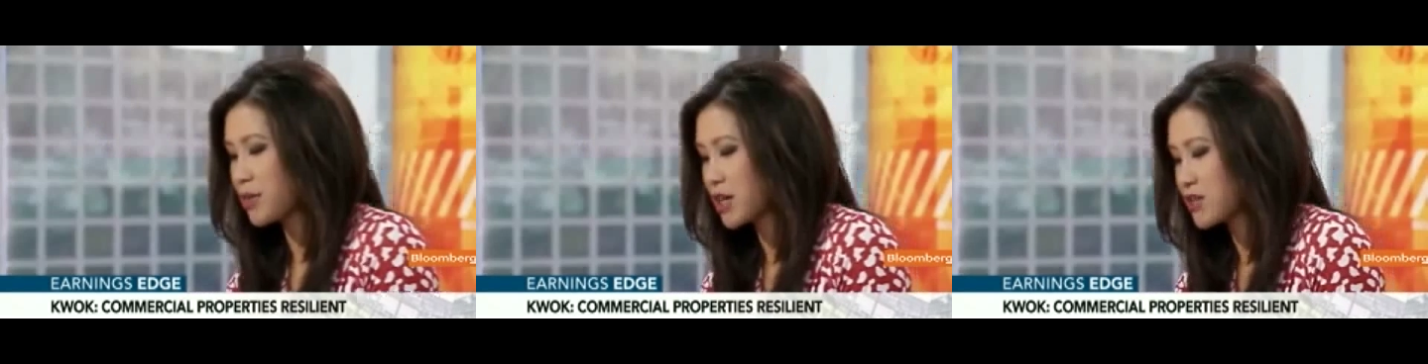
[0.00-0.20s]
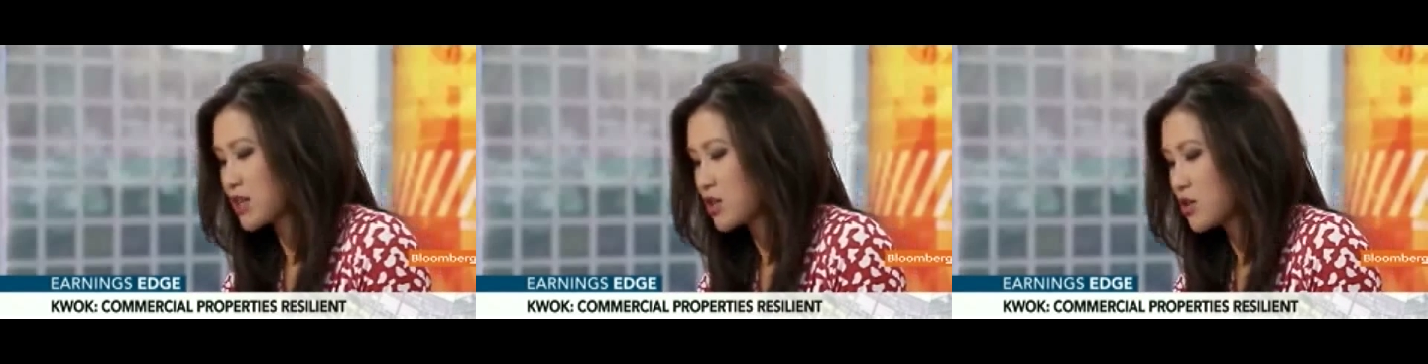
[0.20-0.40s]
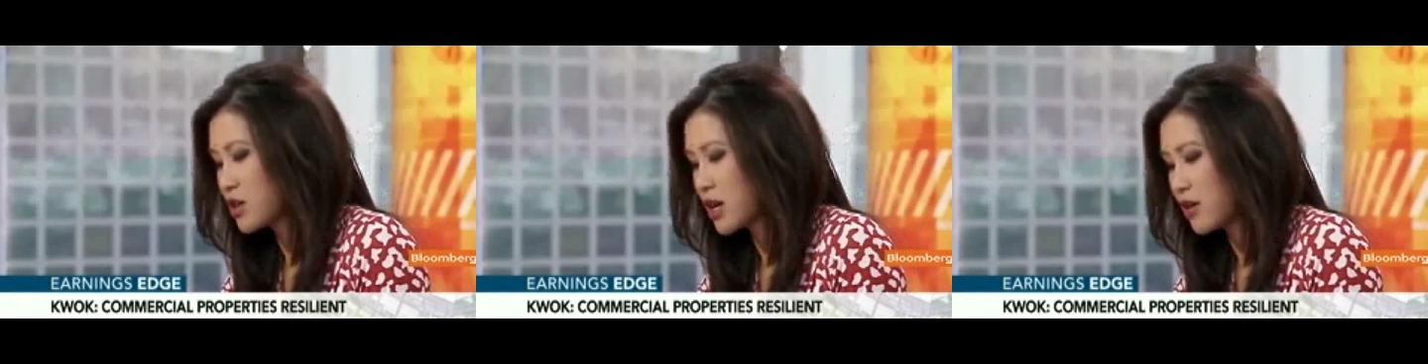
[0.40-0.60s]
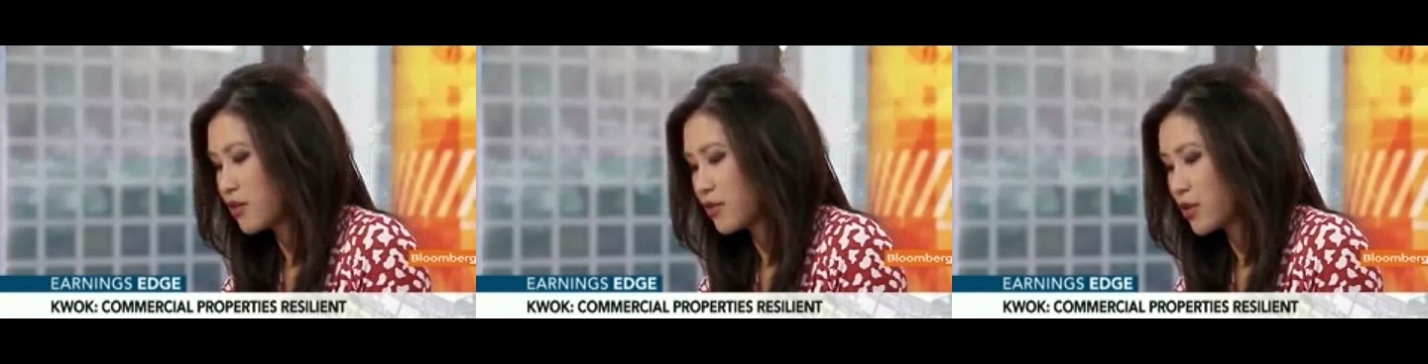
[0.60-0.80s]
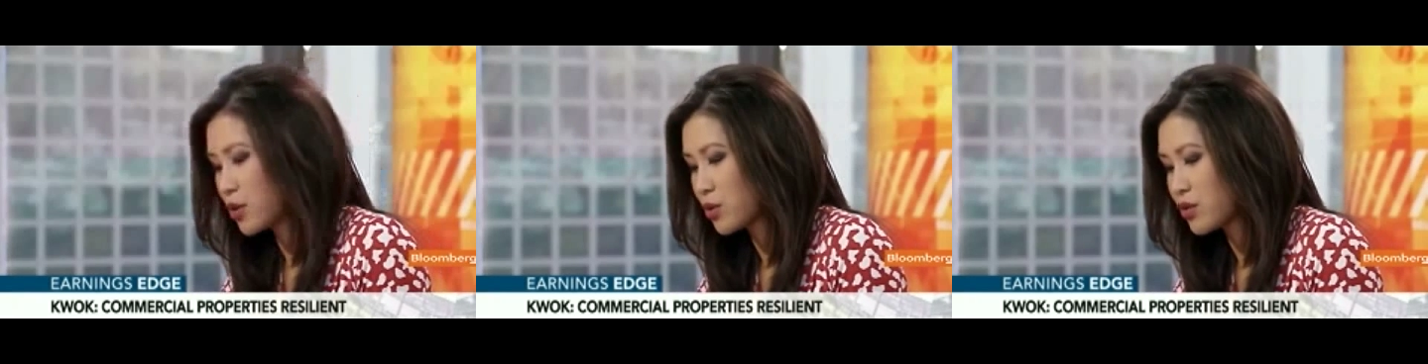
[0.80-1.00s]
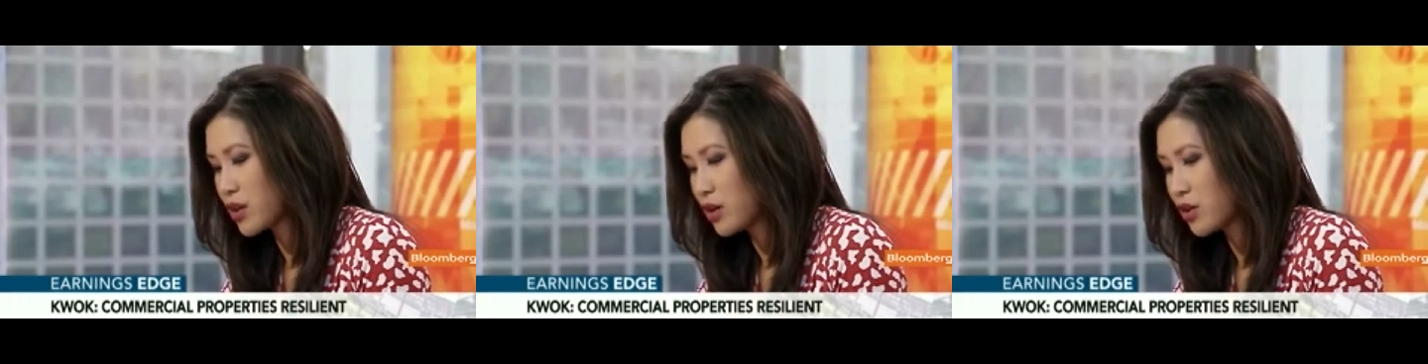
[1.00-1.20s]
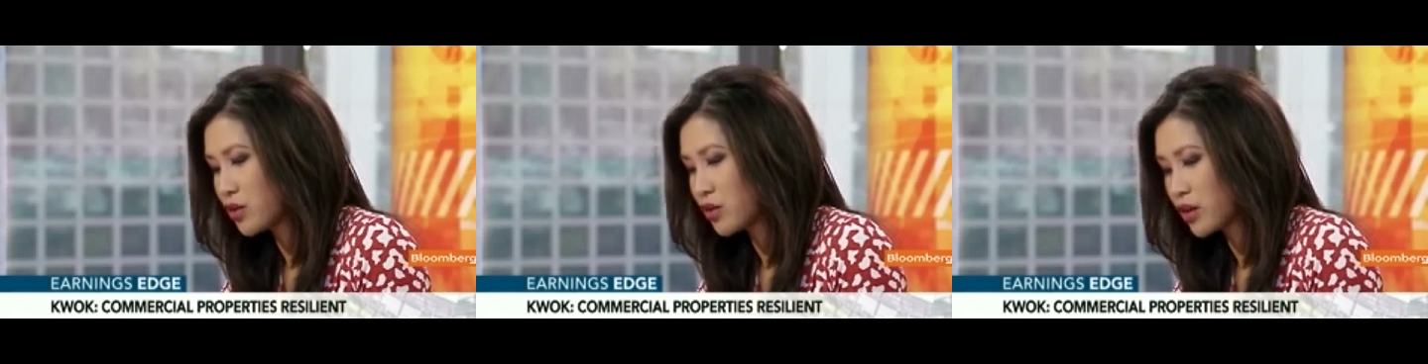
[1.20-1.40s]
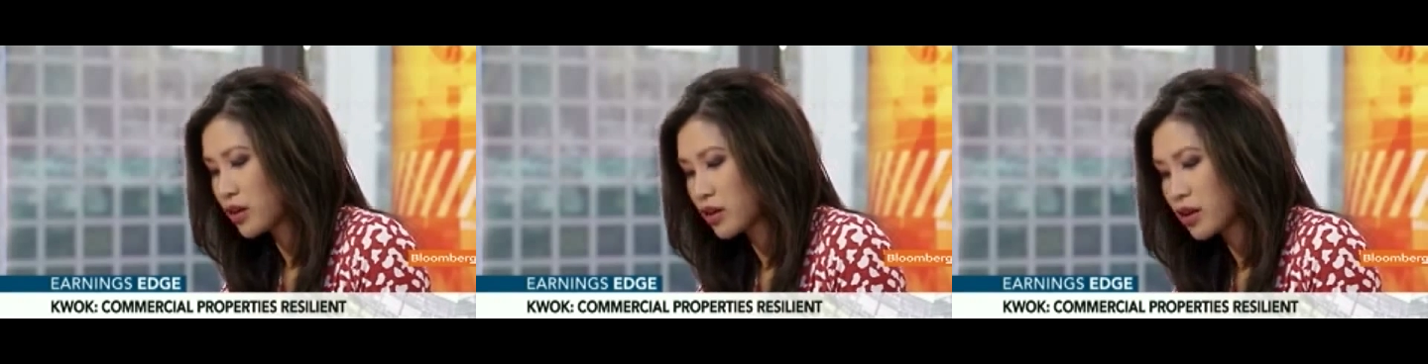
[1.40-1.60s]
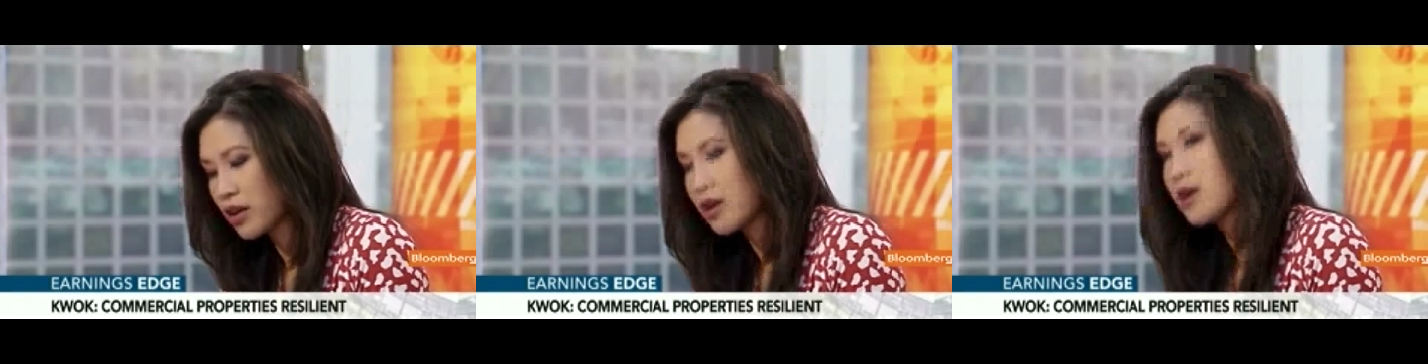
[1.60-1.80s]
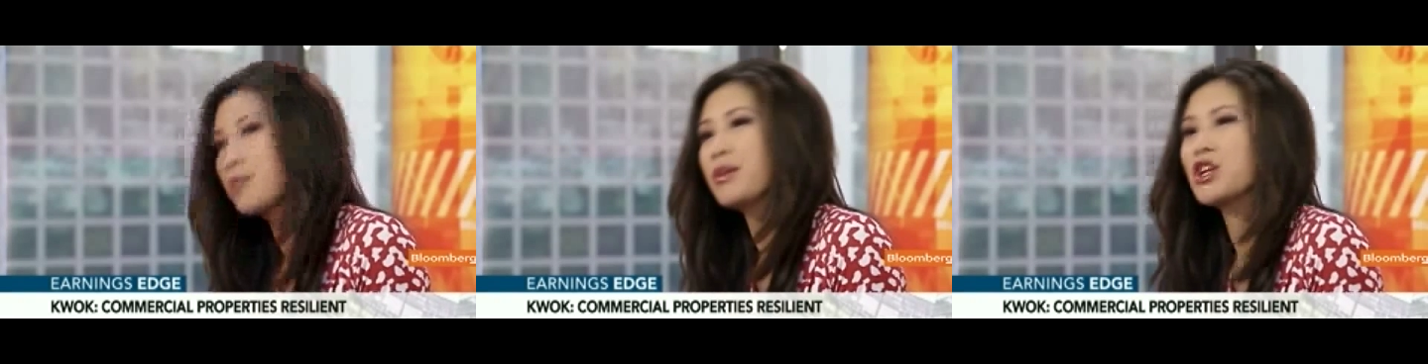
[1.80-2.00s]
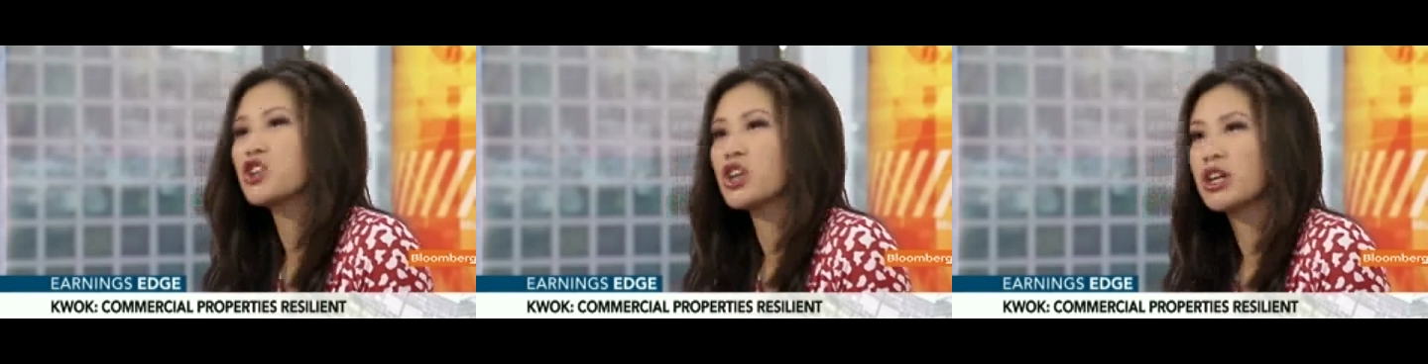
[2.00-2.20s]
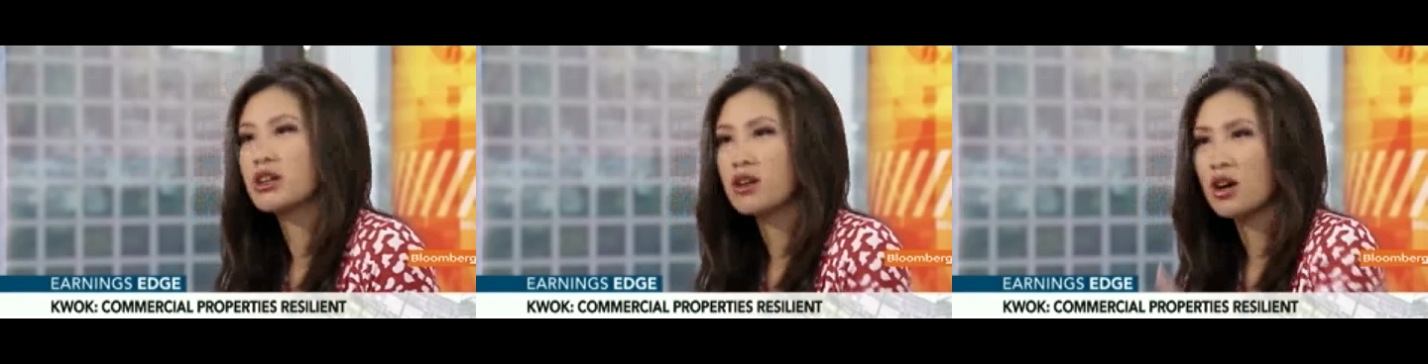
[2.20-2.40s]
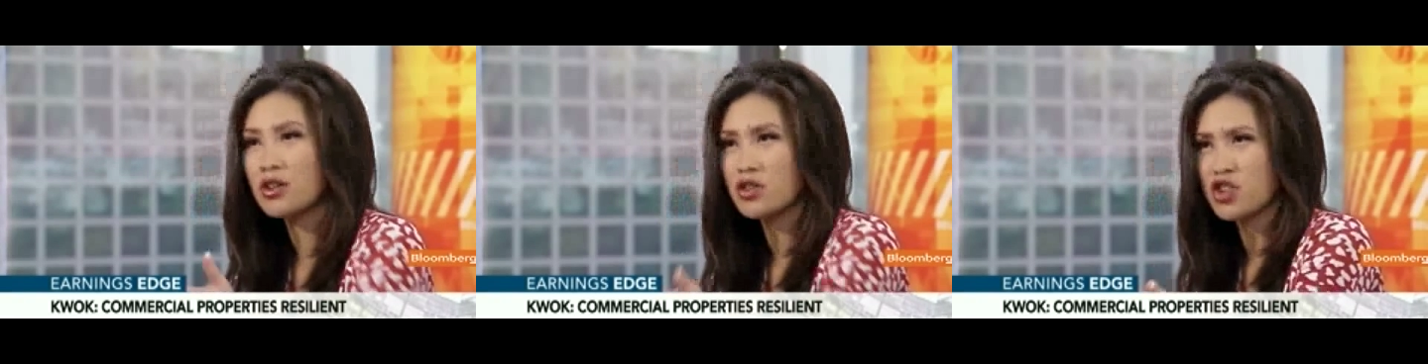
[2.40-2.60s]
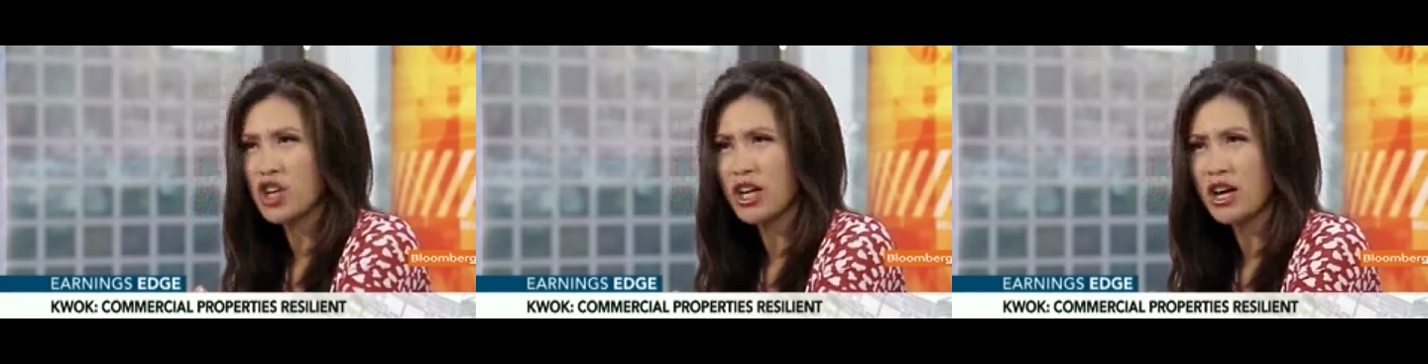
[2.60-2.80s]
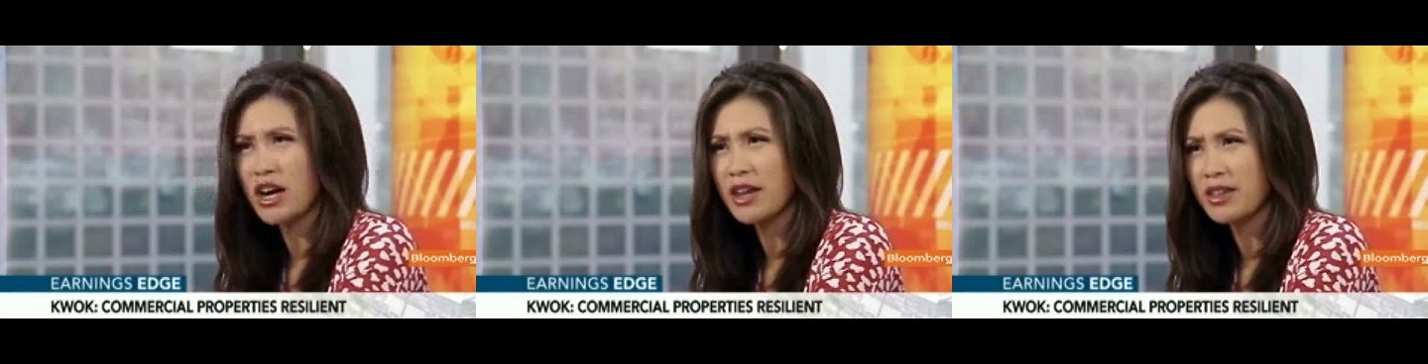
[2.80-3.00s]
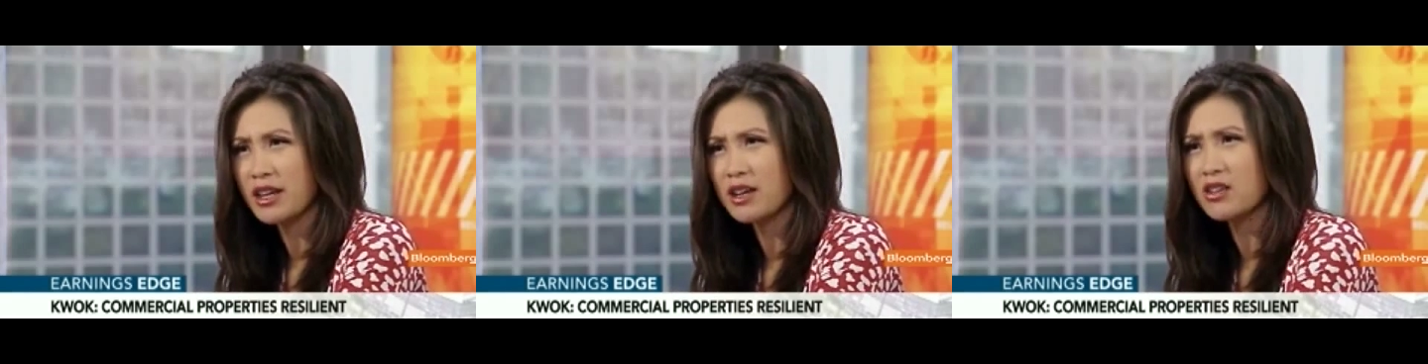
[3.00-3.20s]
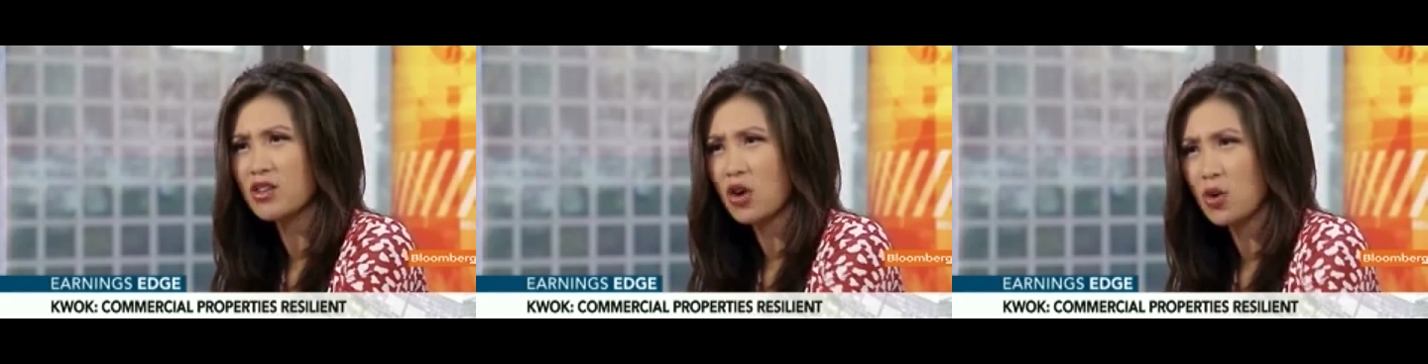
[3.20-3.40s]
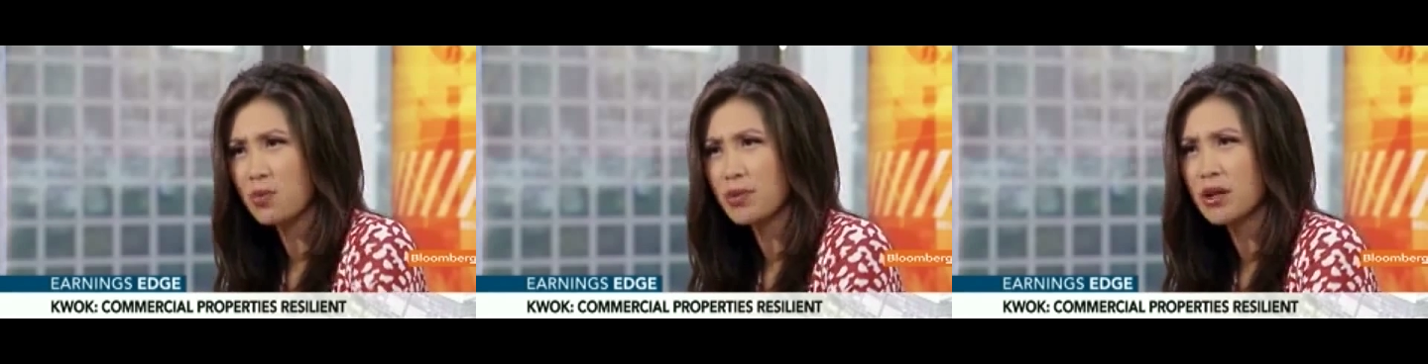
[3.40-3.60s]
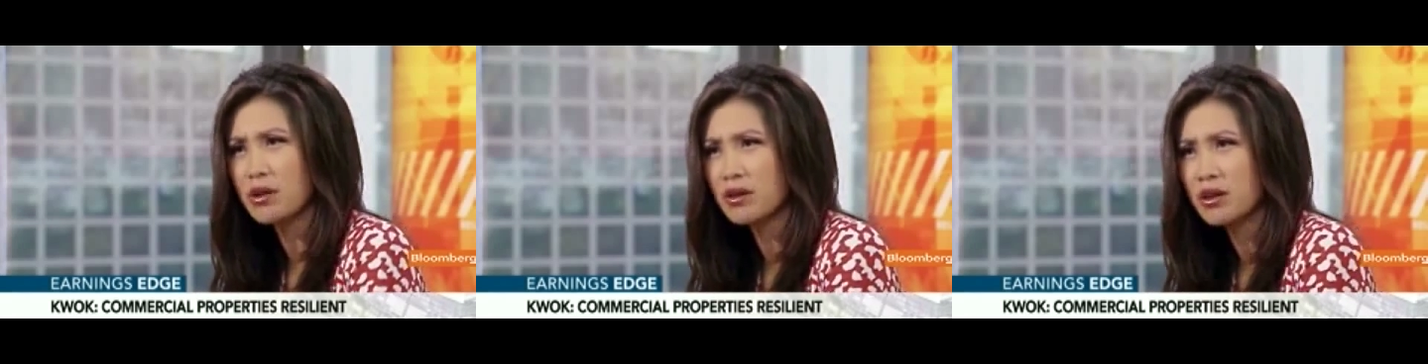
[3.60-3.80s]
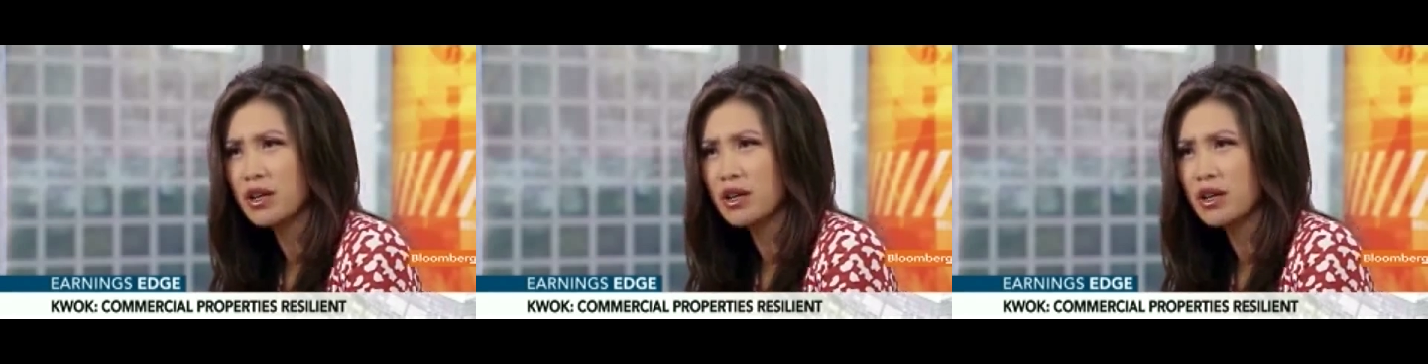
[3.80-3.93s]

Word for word: because I know you have a few hotels in uh, Beijing, also Shanghai, Shanghai, I think is open yes.